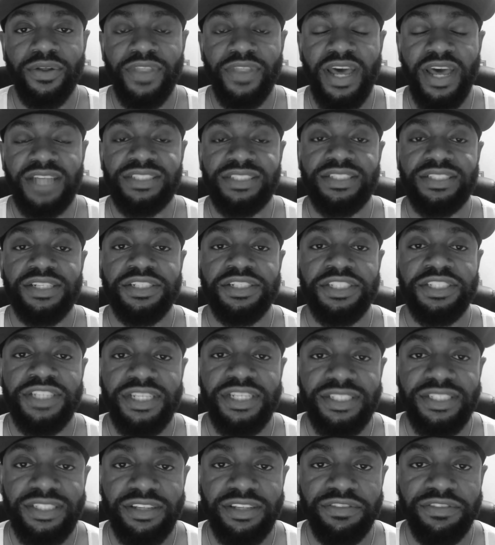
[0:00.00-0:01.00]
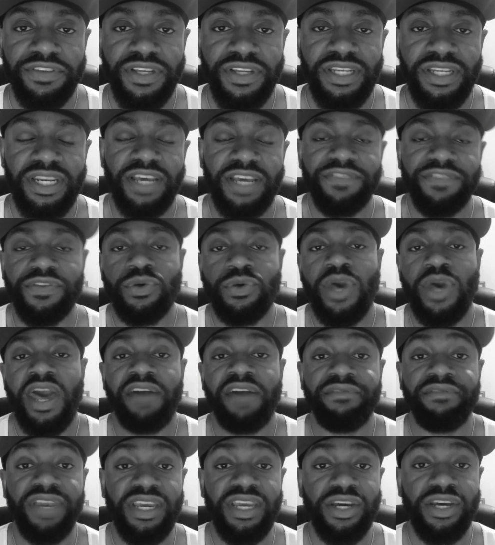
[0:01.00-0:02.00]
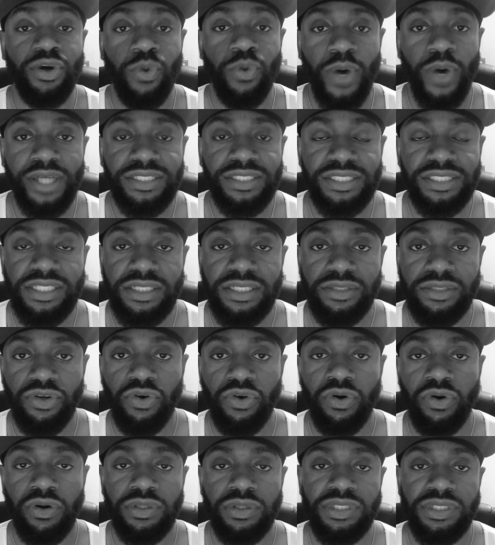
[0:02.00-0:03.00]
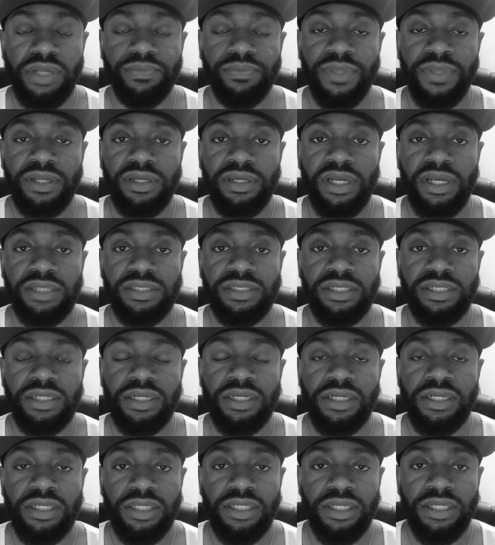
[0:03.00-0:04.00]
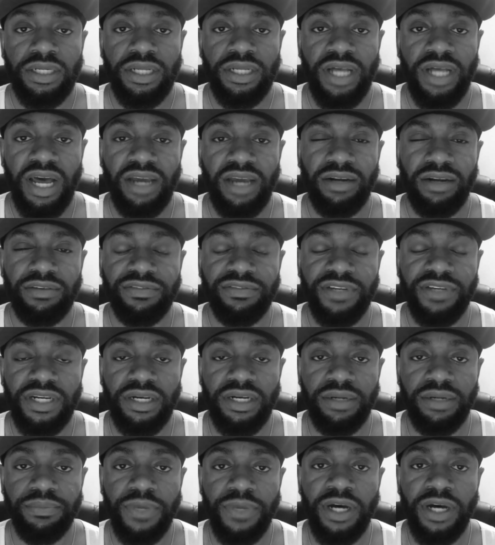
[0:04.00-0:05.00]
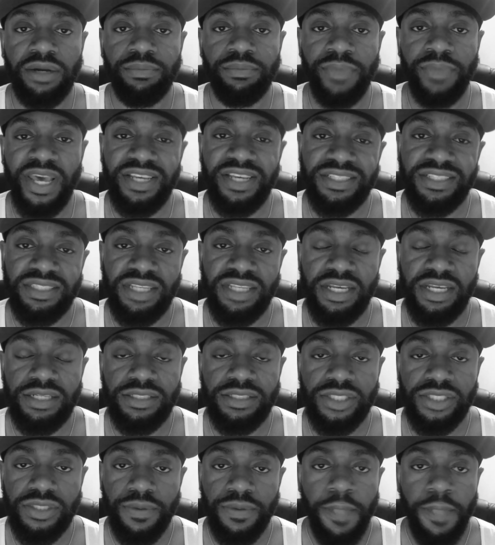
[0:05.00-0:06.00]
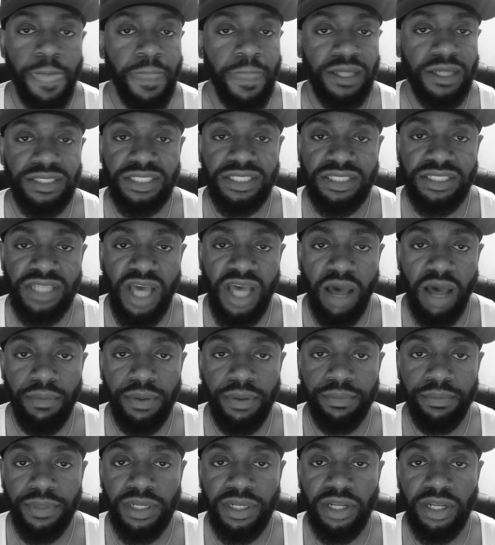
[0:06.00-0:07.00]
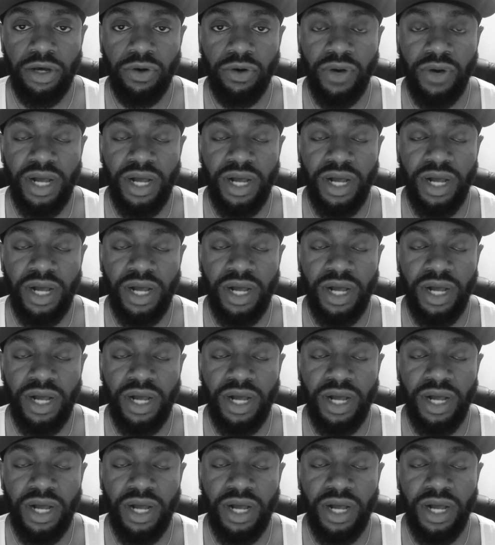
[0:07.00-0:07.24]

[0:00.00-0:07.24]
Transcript: That's the gist of it. If you have any questions or something doesn't kind of um, uh, make sense, just comment below.